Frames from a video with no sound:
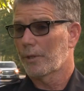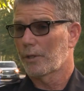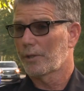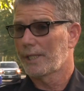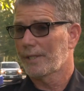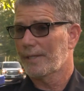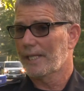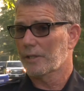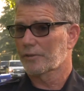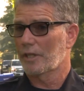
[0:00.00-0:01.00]
heard
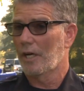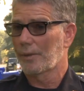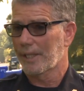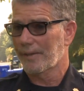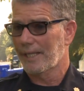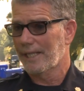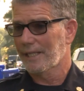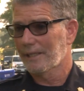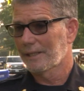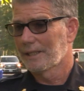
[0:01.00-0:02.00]
anything or saw
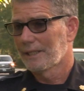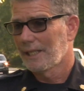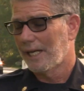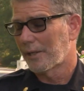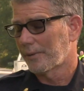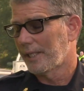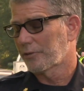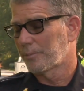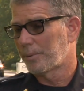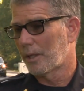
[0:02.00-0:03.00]
anything out on
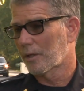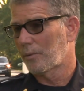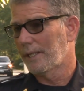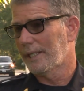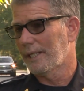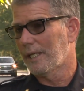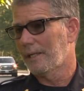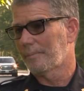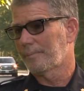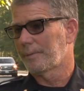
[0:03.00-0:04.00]
Nansemond Parkway
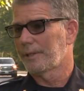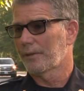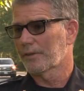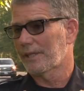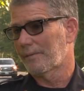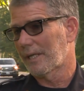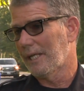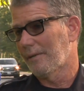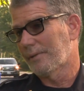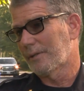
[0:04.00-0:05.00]
uh, near the seven
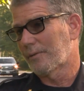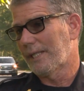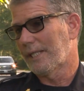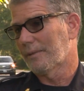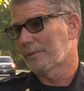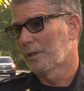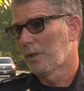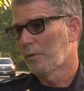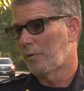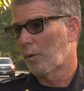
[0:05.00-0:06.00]
eleven around
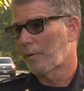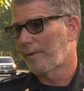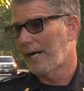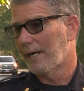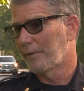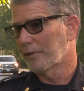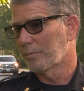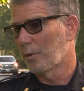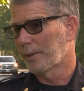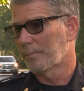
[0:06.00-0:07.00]
four or five
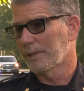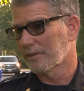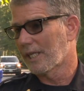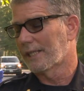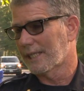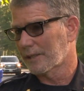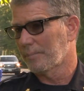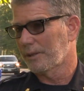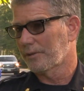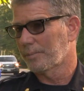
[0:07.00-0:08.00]
this morning, please contact
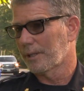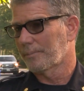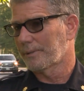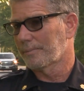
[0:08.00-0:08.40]
the police department.